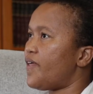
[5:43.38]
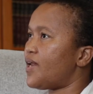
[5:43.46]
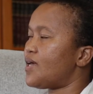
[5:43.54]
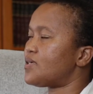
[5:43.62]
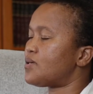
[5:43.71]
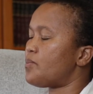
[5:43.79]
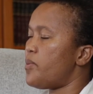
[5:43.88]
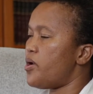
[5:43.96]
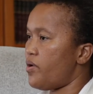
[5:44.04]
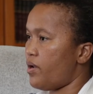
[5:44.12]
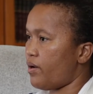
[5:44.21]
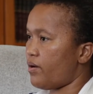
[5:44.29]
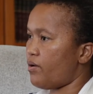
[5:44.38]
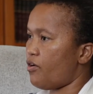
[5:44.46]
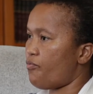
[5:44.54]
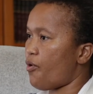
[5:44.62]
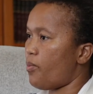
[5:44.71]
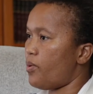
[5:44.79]
that has a myriad
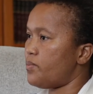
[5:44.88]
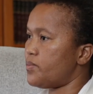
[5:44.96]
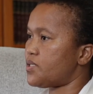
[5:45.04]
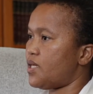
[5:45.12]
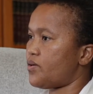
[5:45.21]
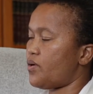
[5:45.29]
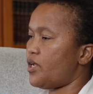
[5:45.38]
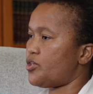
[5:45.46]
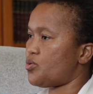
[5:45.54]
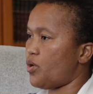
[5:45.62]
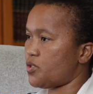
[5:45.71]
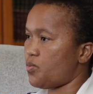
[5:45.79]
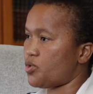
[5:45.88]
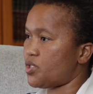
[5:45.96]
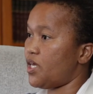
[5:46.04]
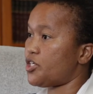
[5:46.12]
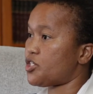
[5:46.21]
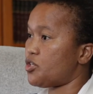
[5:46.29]
of problems that relate to
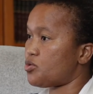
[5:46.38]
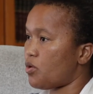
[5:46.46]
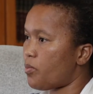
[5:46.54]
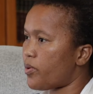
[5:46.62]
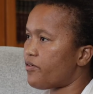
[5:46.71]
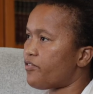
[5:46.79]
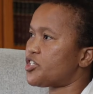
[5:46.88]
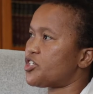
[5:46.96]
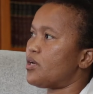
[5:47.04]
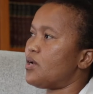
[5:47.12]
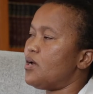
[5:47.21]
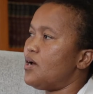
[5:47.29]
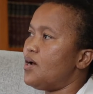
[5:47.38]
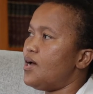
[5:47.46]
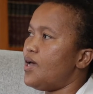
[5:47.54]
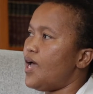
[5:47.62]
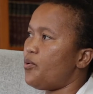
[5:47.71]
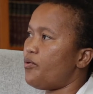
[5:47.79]
exploitation, to oppression.
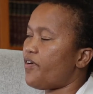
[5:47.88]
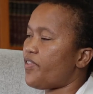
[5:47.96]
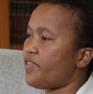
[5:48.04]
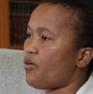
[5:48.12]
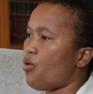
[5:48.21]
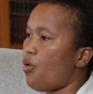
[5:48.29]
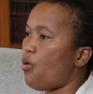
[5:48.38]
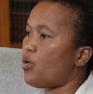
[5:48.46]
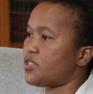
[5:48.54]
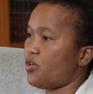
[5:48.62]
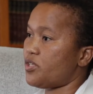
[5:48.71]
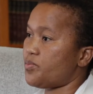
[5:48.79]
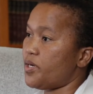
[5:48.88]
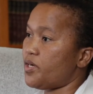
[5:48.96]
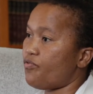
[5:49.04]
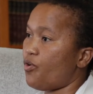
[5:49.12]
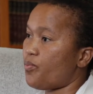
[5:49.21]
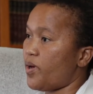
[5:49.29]
And we felt that the cause that was
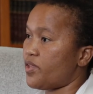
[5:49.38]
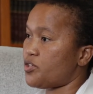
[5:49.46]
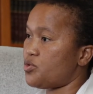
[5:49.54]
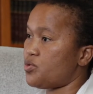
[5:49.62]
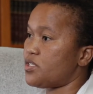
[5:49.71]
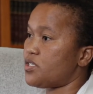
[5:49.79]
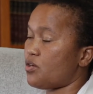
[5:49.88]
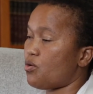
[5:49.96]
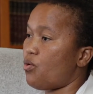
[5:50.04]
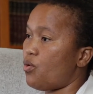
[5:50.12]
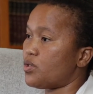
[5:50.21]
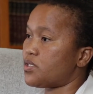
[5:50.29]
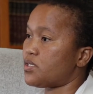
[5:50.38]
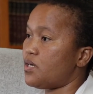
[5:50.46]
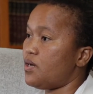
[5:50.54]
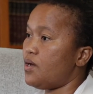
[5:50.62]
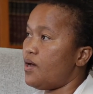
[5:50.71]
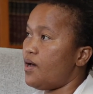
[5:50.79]
being fought by the students is a cause
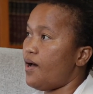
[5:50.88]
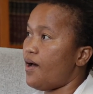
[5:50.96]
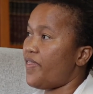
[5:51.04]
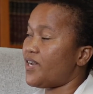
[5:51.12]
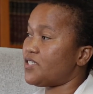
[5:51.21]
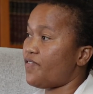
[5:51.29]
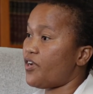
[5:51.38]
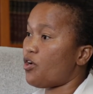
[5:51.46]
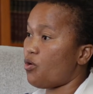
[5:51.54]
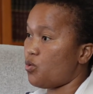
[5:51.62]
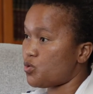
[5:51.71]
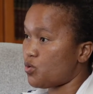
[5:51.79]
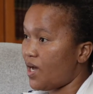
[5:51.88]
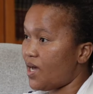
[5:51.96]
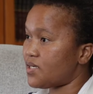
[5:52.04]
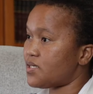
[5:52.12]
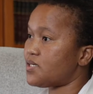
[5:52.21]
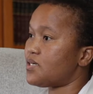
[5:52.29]
that is very close to
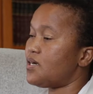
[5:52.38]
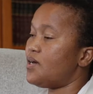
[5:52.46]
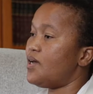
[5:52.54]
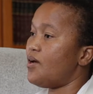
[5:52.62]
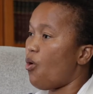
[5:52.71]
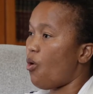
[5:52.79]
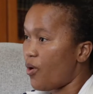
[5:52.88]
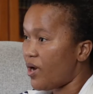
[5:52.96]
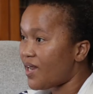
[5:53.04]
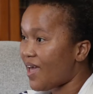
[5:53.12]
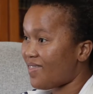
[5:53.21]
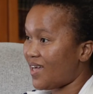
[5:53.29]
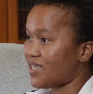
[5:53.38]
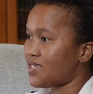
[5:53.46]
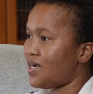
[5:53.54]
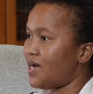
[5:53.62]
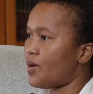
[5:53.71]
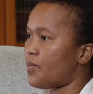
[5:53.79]
us. Already at
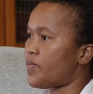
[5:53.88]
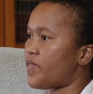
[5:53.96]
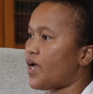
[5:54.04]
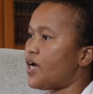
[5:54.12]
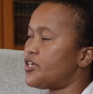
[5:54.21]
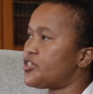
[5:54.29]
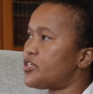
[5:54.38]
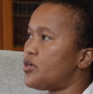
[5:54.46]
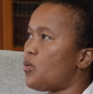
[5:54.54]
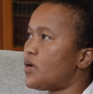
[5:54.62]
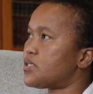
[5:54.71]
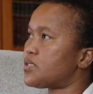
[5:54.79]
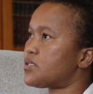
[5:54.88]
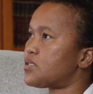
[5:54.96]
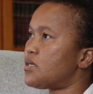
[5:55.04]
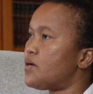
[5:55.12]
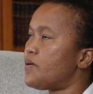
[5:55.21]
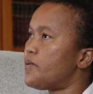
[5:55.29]
that time, the country
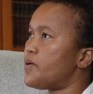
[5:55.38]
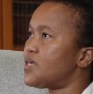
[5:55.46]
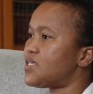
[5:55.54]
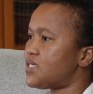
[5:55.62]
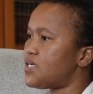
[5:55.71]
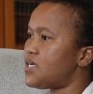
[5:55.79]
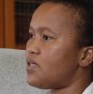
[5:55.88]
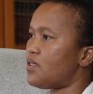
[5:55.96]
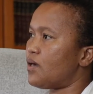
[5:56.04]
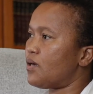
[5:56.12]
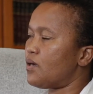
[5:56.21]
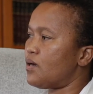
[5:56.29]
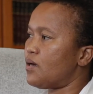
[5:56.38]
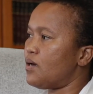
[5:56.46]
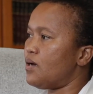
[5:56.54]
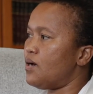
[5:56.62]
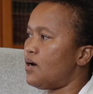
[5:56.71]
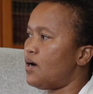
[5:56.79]
was seething.
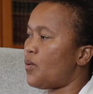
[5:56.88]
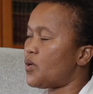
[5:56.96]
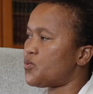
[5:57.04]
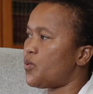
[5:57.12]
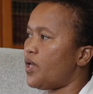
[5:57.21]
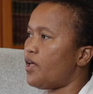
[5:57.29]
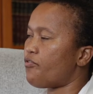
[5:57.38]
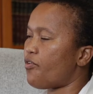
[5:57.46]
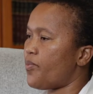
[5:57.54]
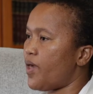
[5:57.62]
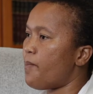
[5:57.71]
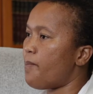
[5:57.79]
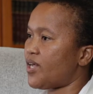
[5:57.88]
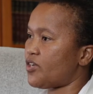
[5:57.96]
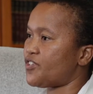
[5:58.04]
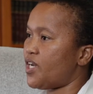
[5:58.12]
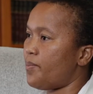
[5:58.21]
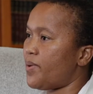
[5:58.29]
Was reeling from the
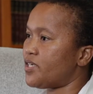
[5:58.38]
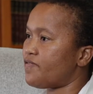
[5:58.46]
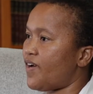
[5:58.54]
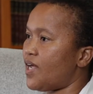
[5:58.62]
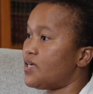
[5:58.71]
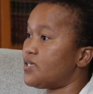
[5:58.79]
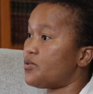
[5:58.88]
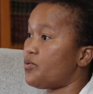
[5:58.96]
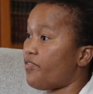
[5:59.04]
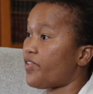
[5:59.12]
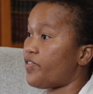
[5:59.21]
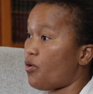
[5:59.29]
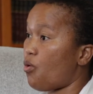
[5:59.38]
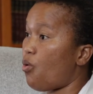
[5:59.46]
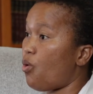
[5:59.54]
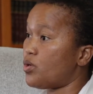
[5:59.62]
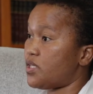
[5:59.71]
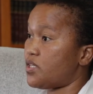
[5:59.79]
impact of gender-based violence, and we felt the
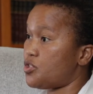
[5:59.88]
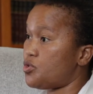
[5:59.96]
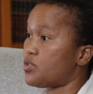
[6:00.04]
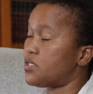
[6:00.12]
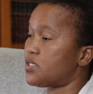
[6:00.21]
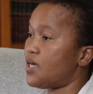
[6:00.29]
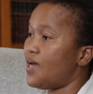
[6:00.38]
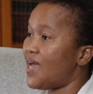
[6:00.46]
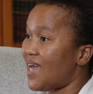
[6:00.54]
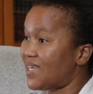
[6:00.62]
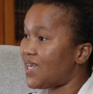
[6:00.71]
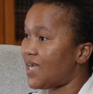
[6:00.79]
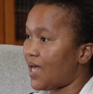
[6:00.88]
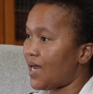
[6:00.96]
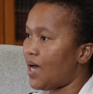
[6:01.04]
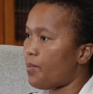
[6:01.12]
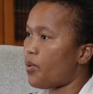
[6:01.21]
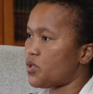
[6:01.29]
cause the students had
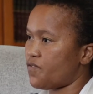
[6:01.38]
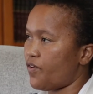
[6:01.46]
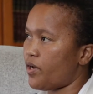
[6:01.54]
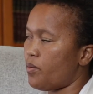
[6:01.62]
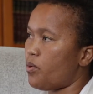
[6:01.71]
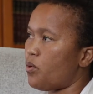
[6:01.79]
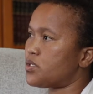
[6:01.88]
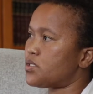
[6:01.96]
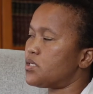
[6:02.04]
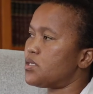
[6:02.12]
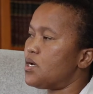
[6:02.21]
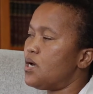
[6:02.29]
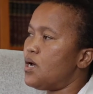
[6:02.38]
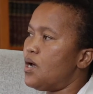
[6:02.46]
taken up was very important.